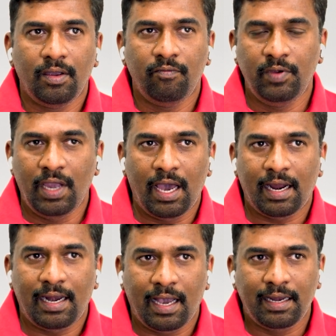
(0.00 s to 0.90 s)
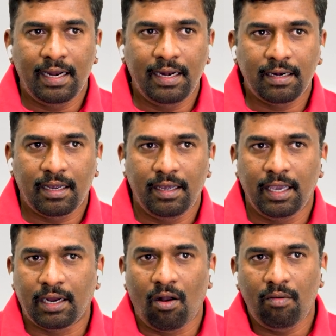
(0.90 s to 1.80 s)
We are an agrarian
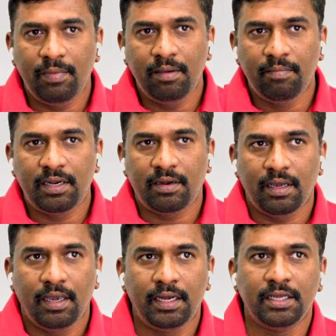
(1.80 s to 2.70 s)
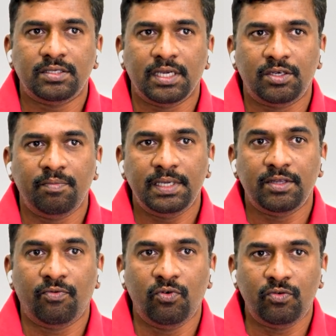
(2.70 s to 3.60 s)
economy, but it is said to be the
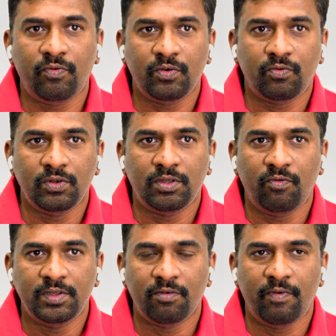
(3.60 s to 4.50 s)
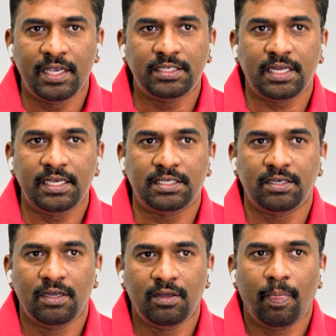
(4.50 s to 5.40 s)
the
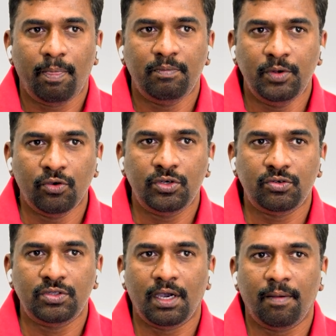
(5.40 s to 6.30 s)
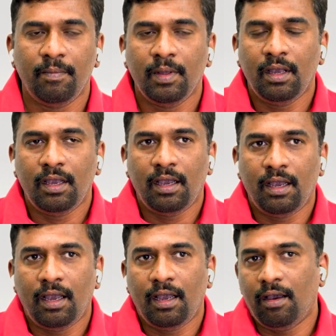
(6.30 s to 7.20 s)
wastage due to the
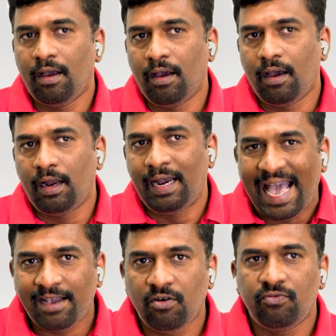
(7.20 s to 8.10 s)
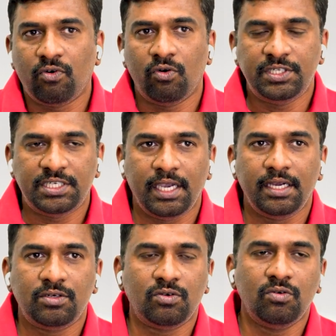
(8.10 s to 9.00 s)
lack of cold
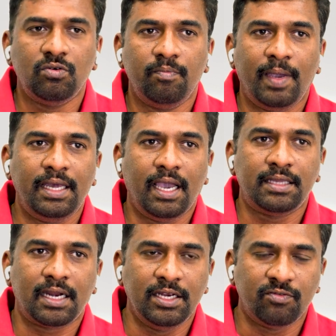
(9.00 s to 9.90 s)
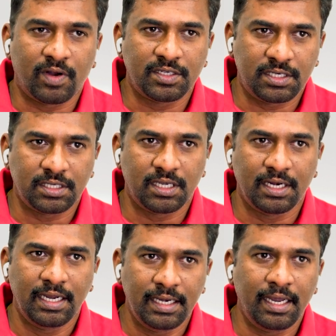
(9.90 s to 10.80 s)
chain to many other infrastructure
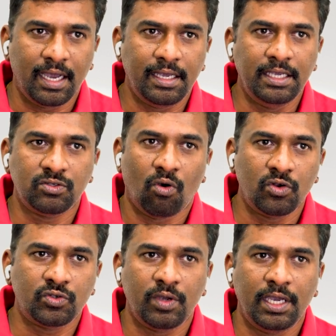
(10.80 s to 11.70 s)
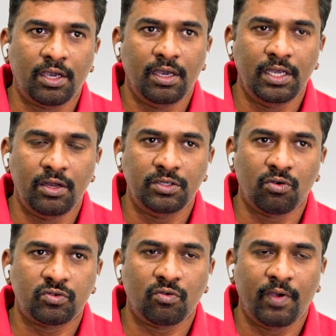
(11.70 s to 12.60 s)
in India is also
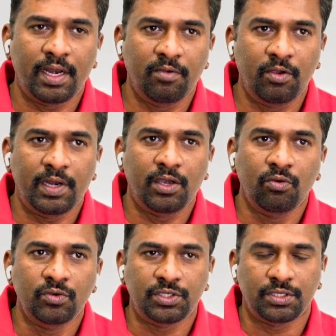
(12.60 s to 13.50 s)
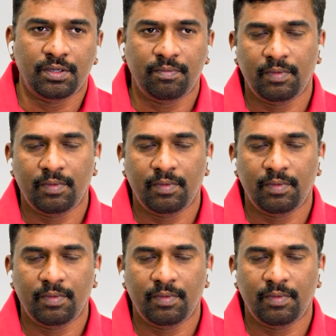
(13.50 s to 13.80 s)
very, very huge.